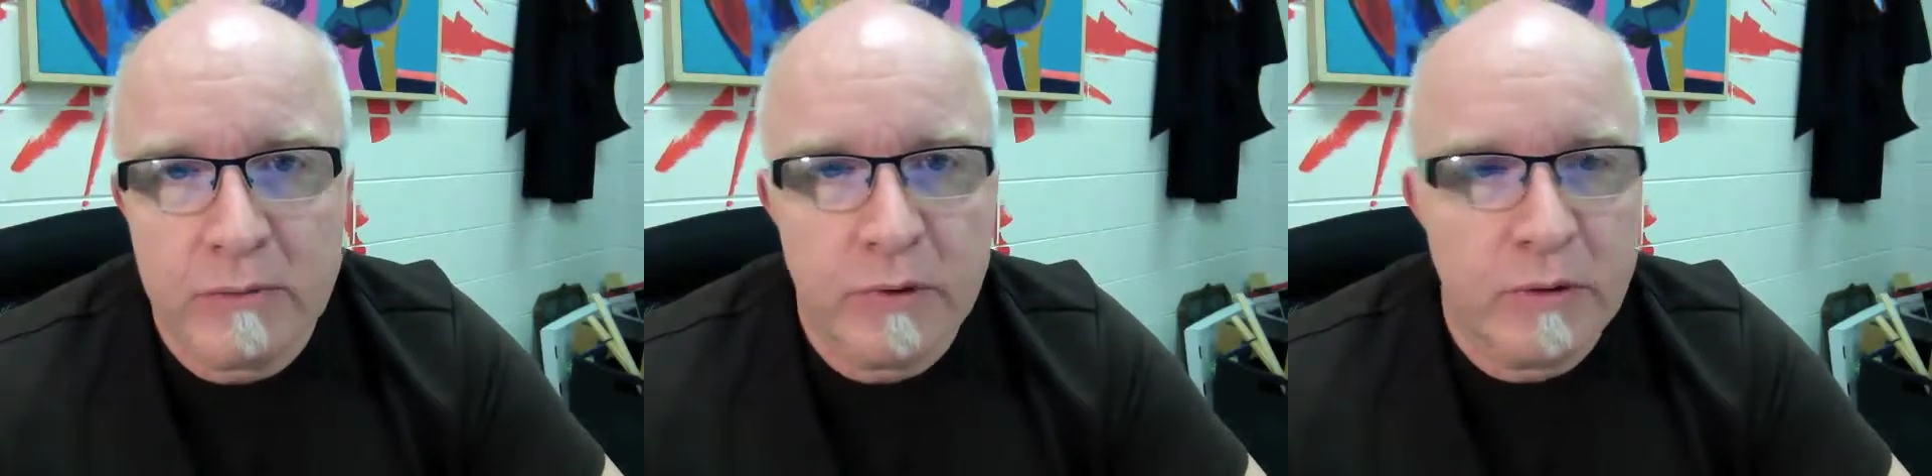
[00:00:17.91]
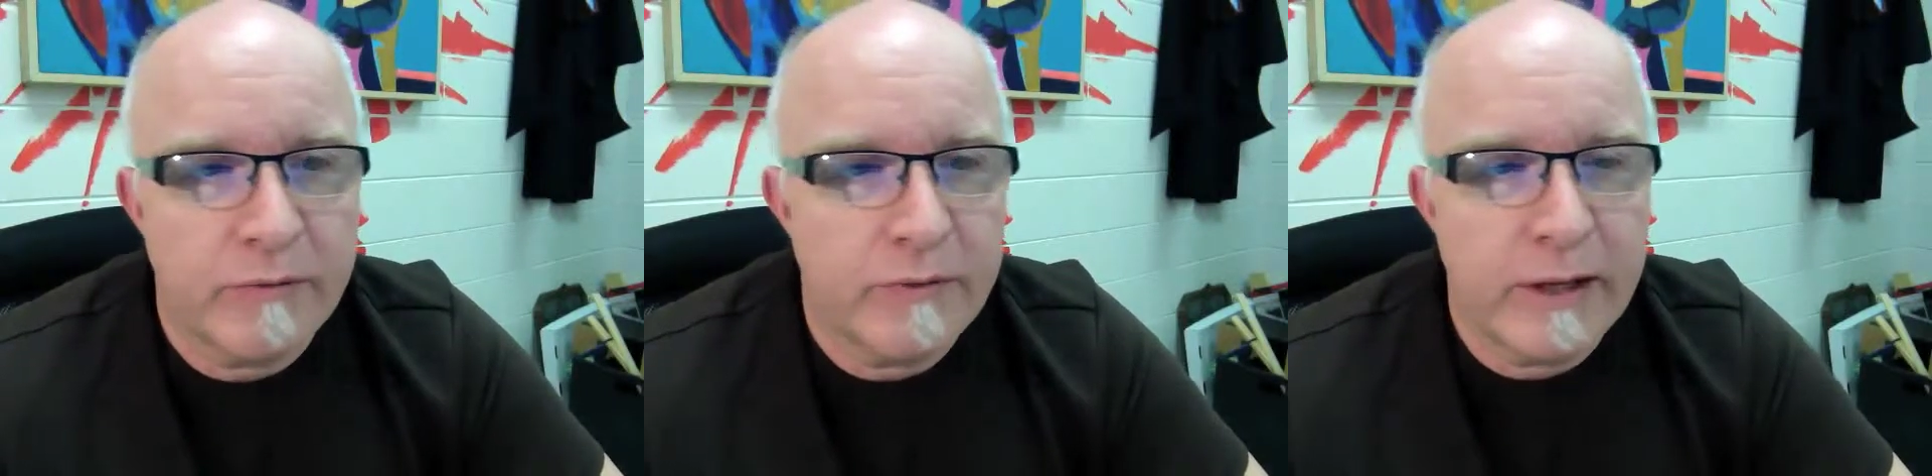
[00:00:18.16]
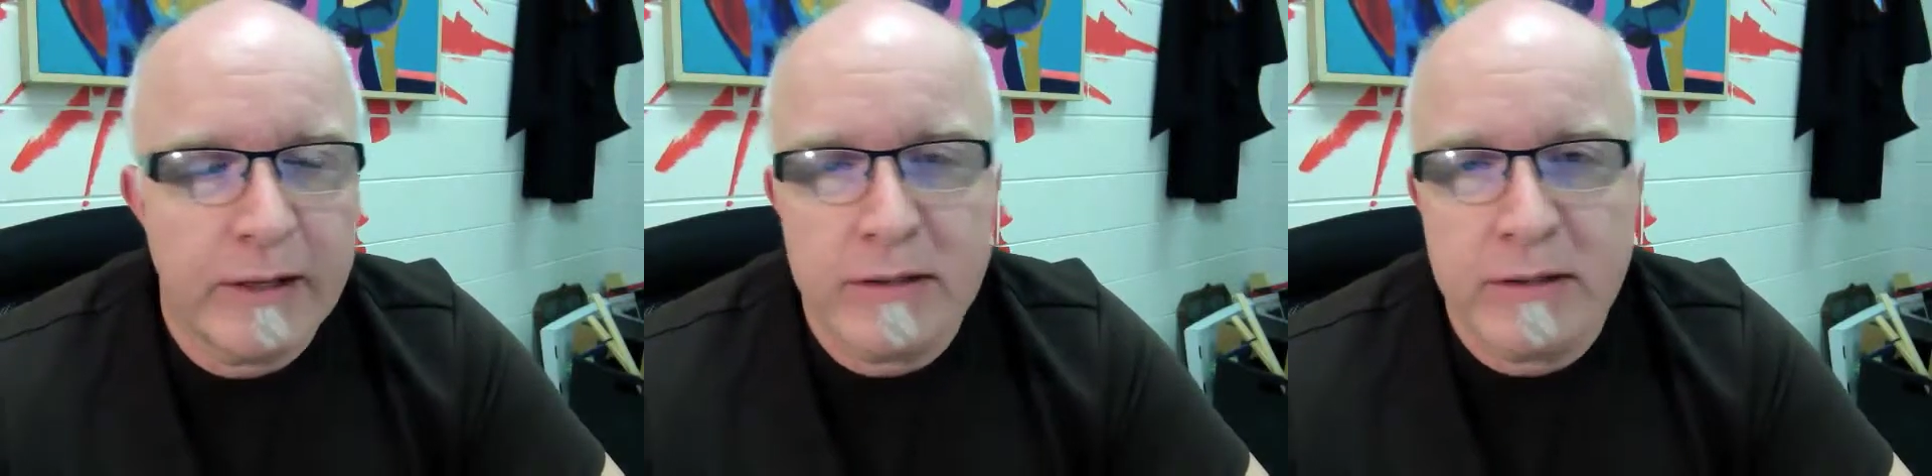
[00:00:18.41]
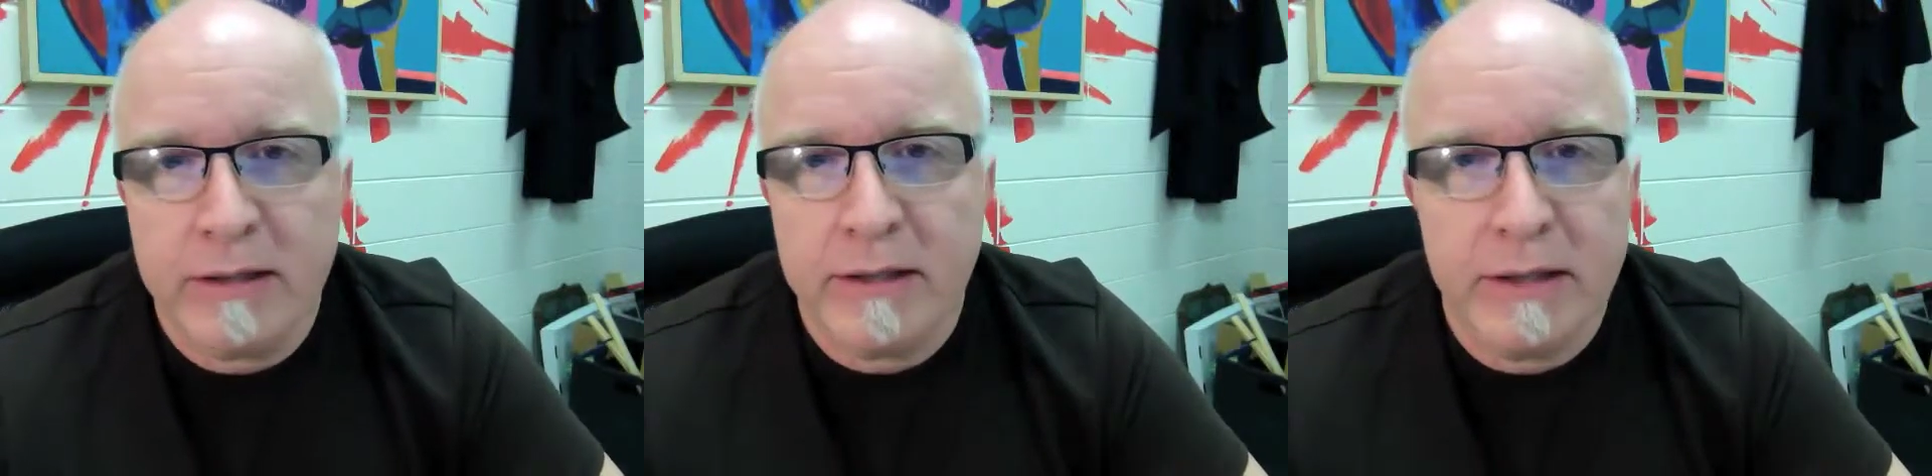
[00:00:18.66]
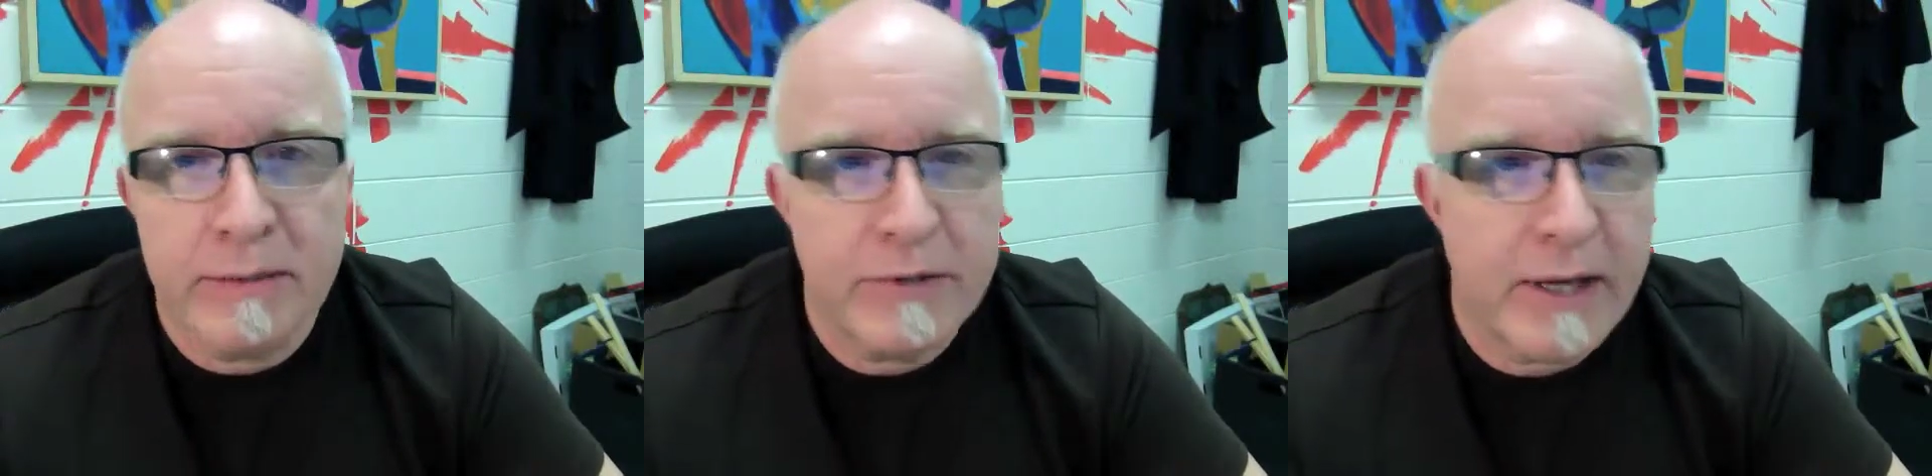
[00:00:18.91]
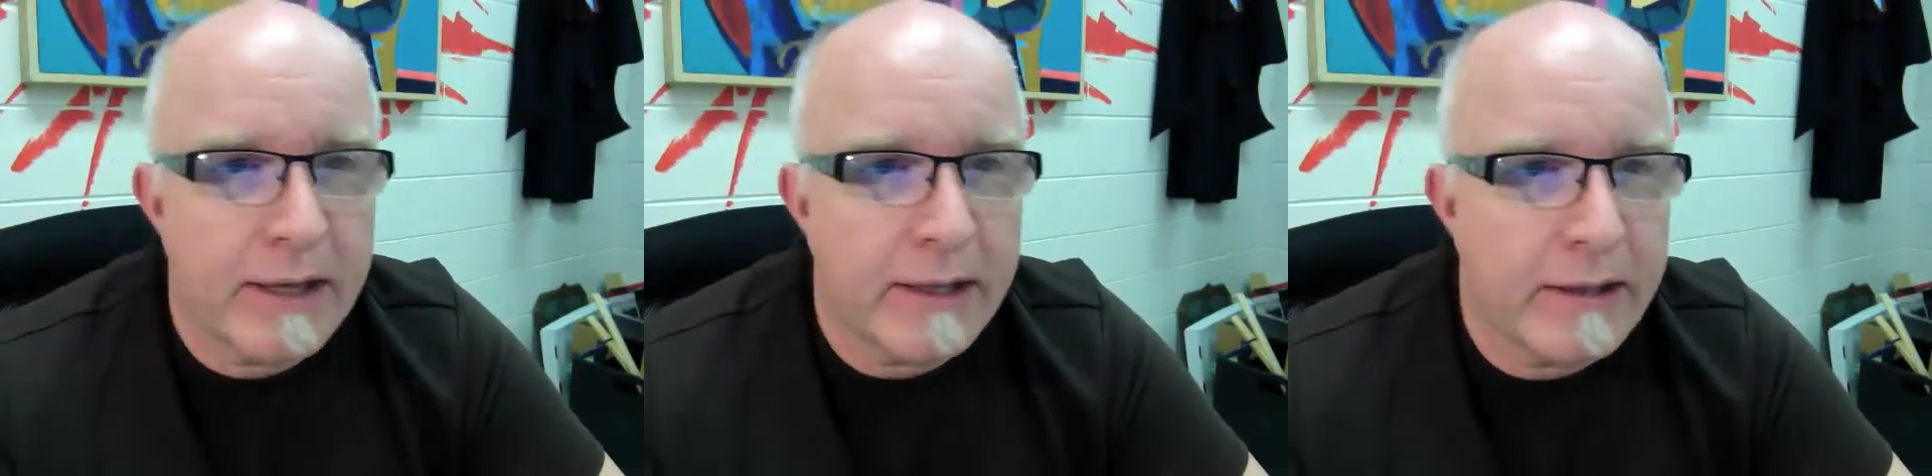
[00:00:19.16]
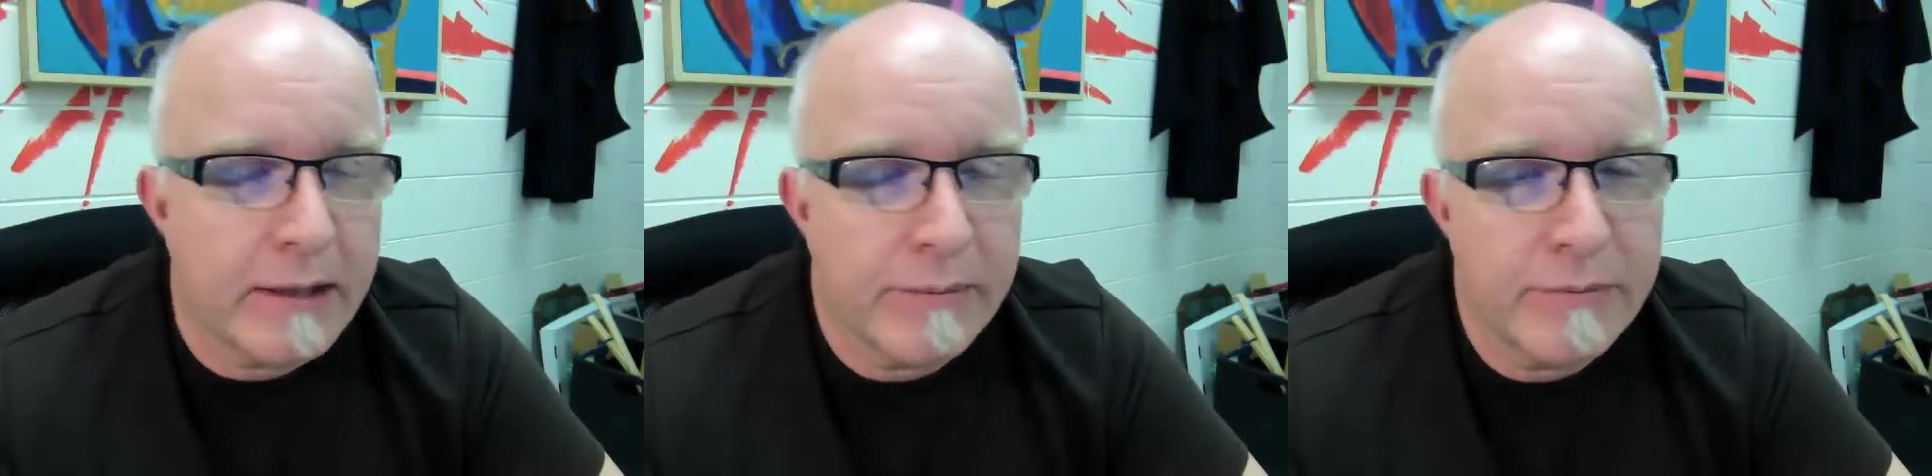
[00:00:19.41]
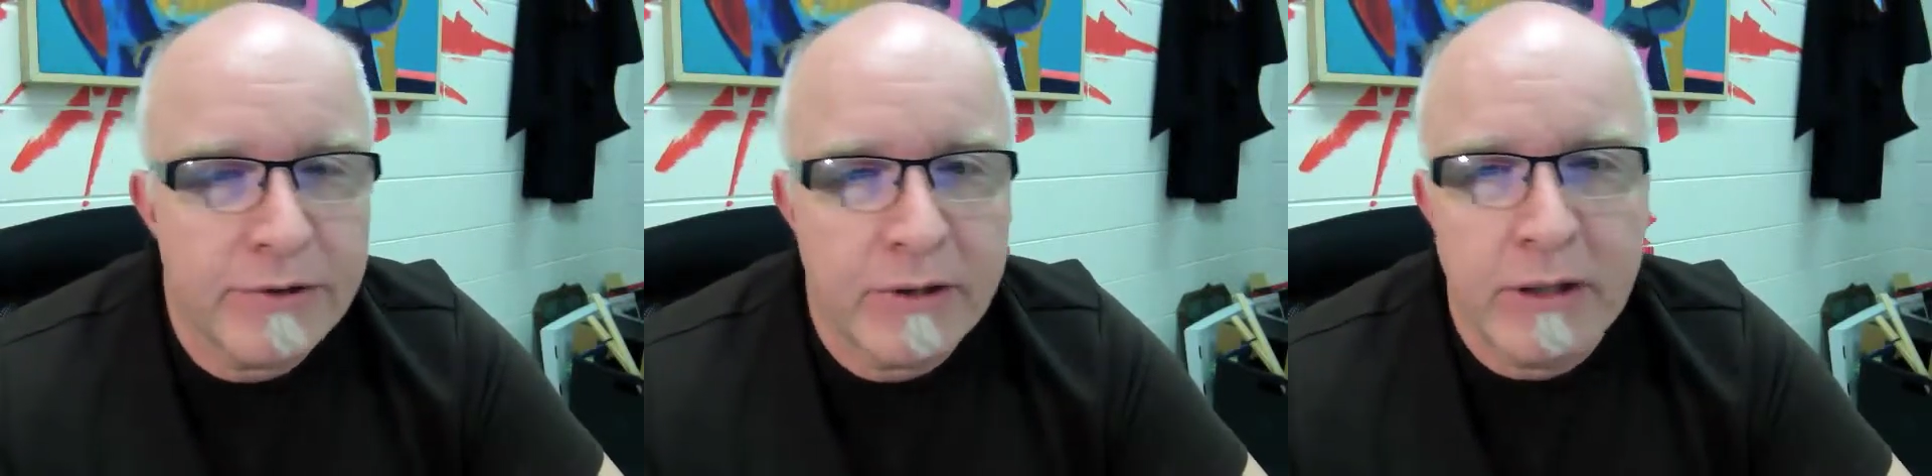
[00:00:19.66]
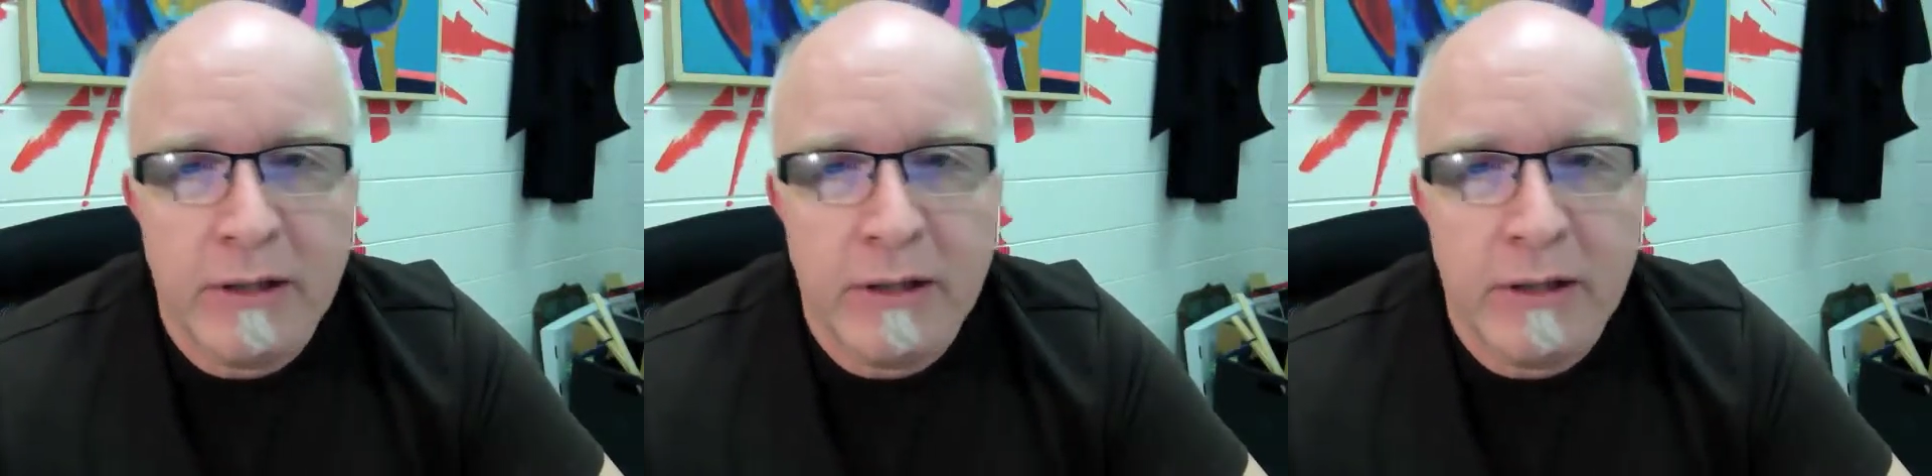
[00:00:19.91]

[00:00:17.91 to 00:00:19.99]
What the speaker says: We want to find synonyms, antonyms.